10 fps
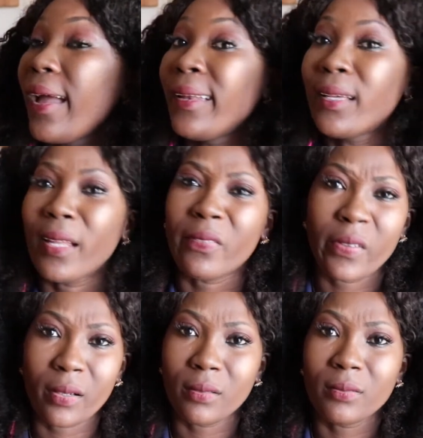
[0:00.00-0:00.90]
and then I
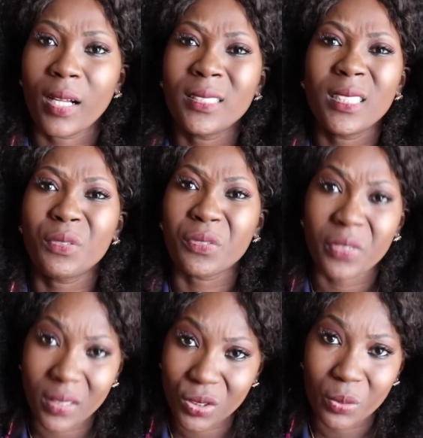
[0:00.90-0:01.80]
failed. I didn't even
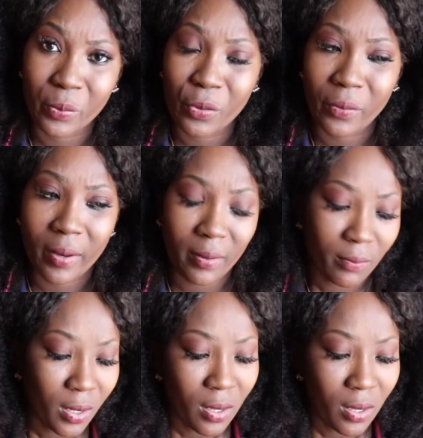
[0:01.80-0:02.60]
finish the program.